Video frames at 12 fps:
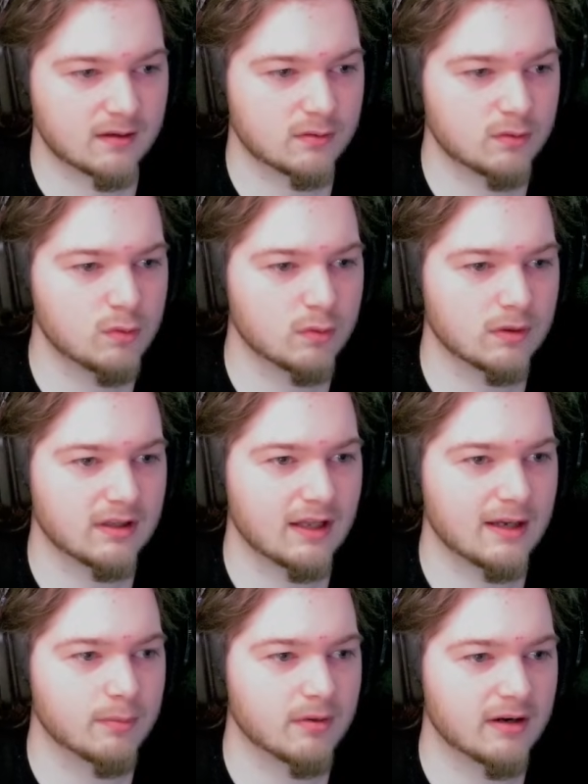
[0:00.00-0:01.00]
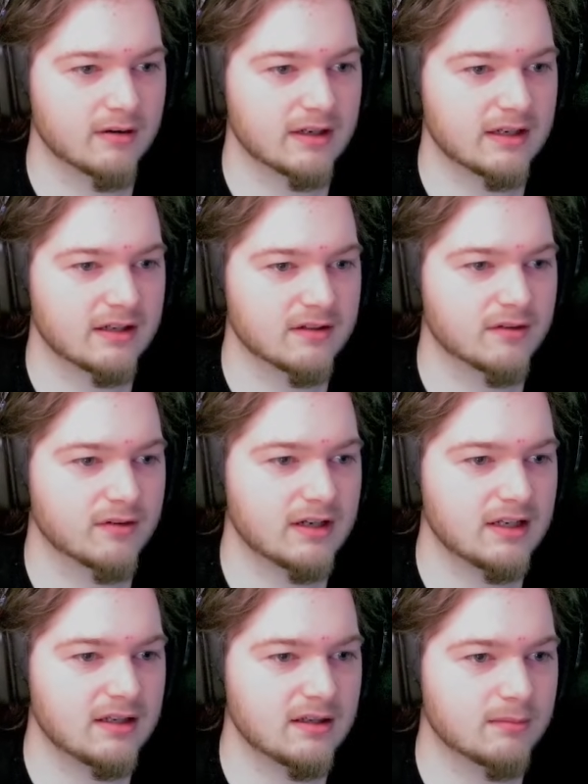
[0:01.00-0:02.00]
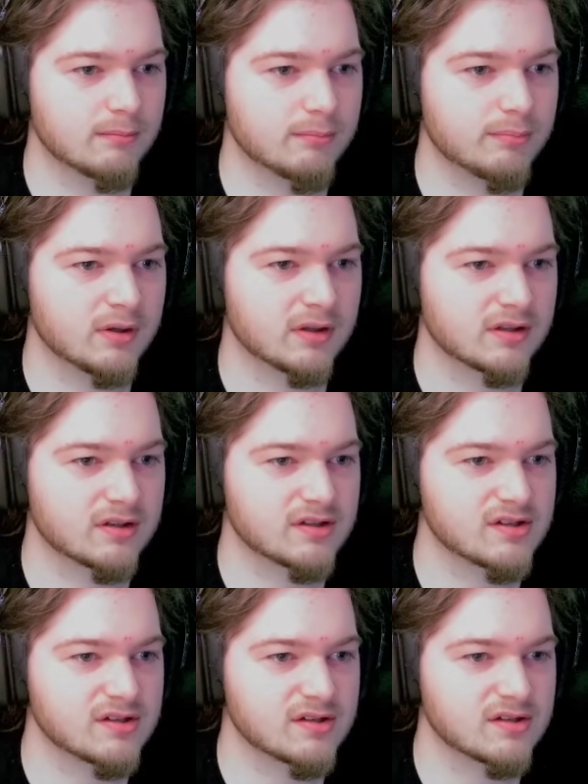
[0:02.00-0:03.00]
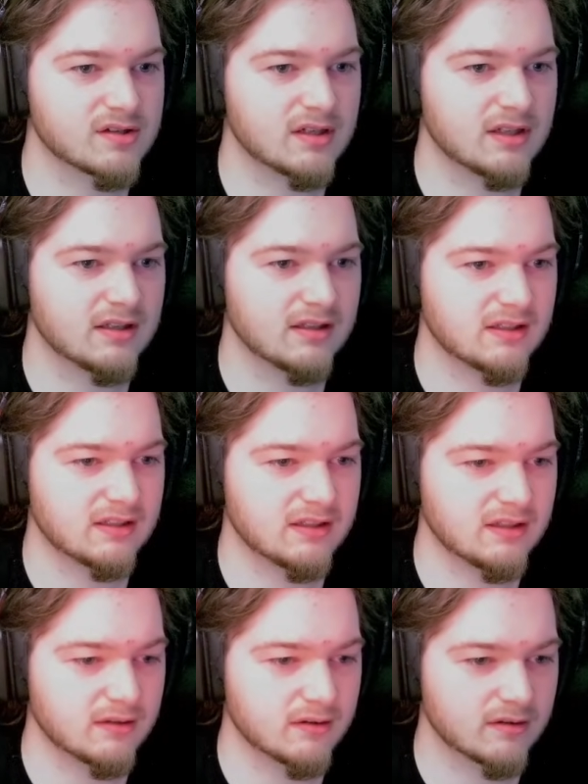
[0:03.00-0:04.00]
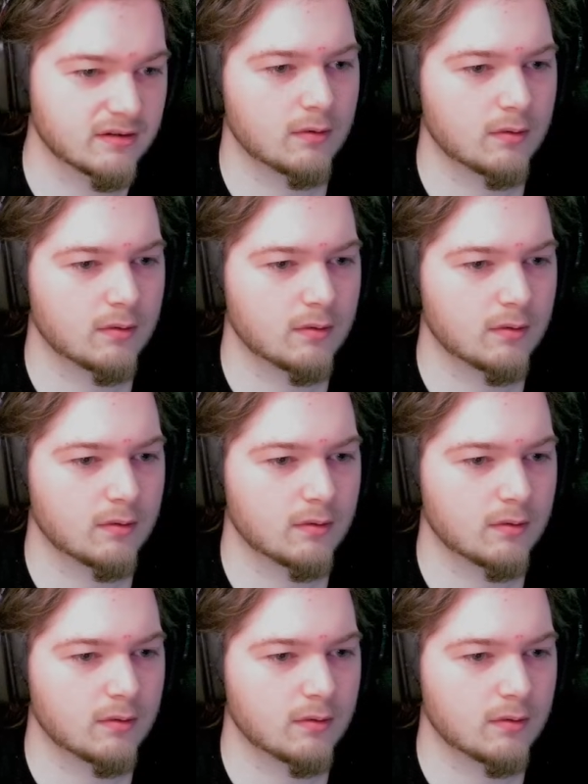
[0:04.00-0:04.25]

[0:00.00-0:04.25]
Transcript: Ooh, a library. Are there any books in here?